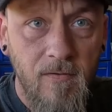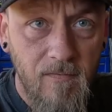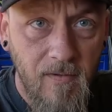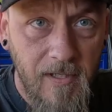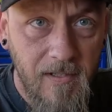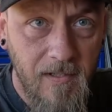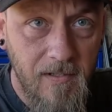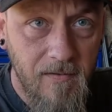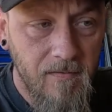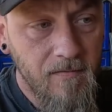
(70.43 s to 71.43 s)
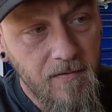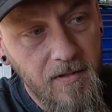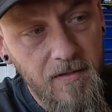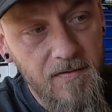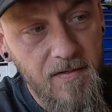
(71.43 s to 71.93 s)
right in here
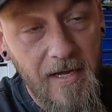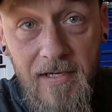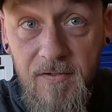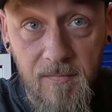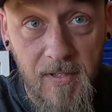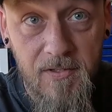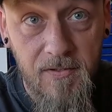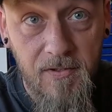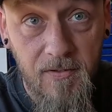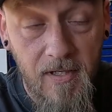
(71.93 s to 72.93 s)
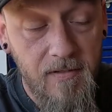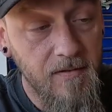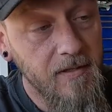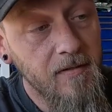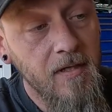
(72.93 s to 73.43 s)
because I actually measured
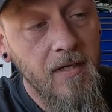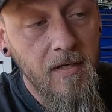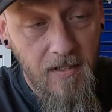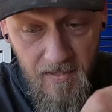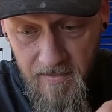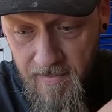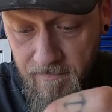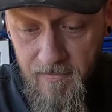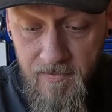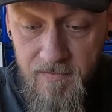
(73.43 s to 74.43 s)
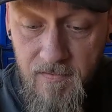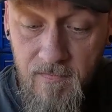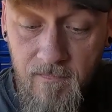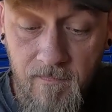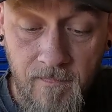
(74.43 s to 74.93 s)
correctly and that fits.
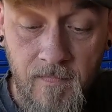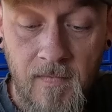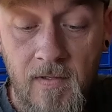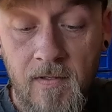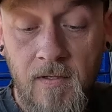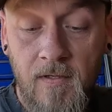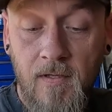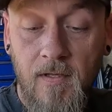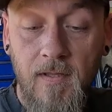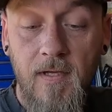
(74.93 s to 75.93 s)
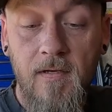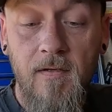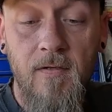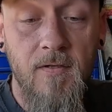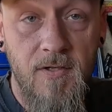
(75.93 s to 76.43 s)
And then,
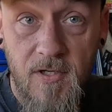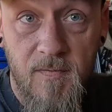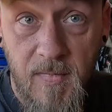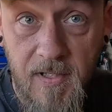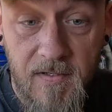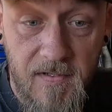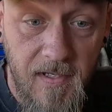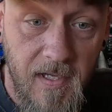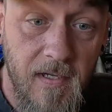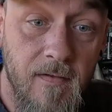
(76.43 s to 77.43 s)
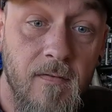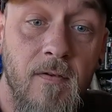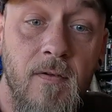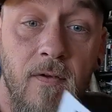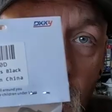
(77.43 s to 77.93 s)
just because I can,
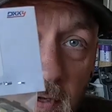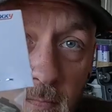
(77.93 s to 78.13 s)
we have